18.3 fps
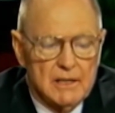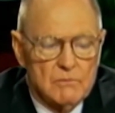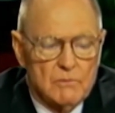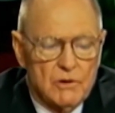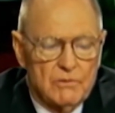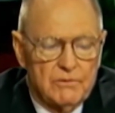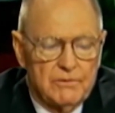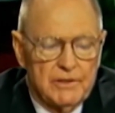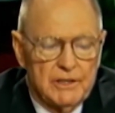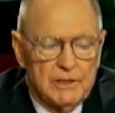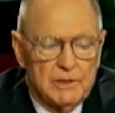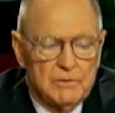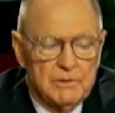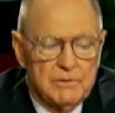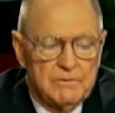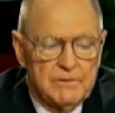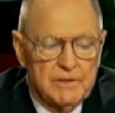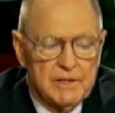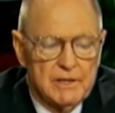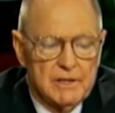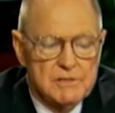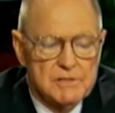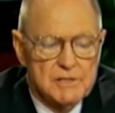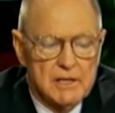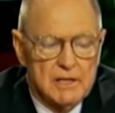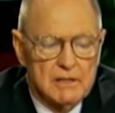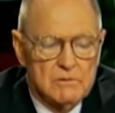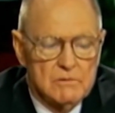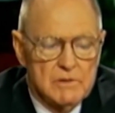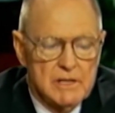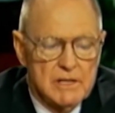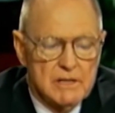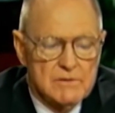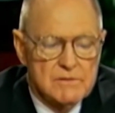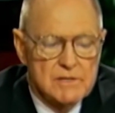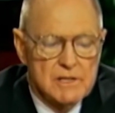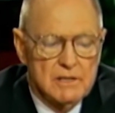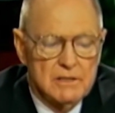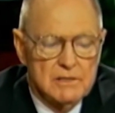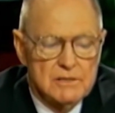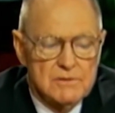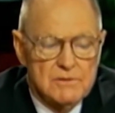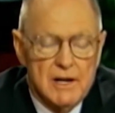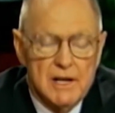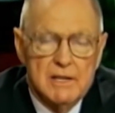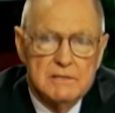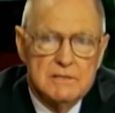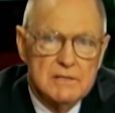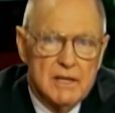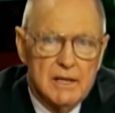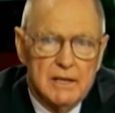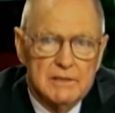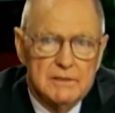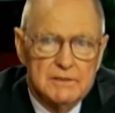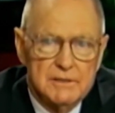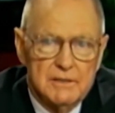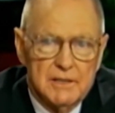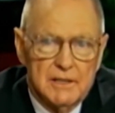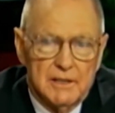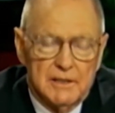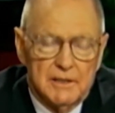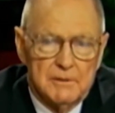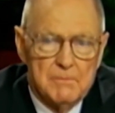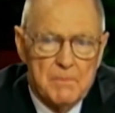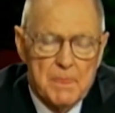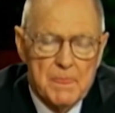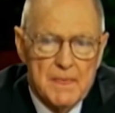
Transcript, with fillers: and were filled with fear, saying, We have seen strange things today.